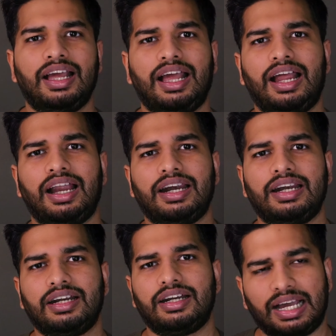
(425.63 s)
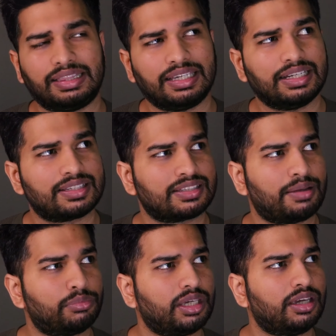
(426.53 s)
And I think it's
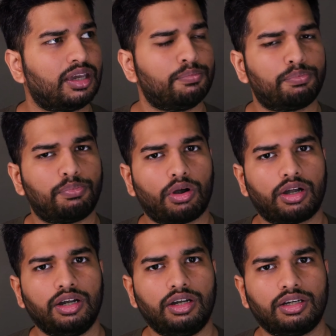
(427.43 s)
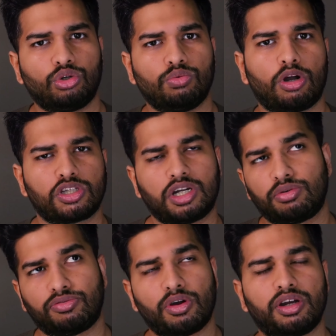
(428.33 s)
something important to watch out
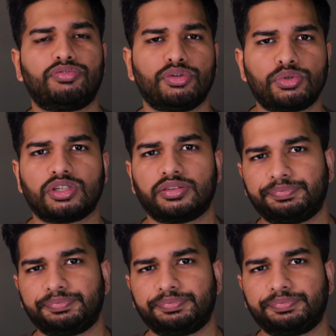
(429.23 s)
for in future.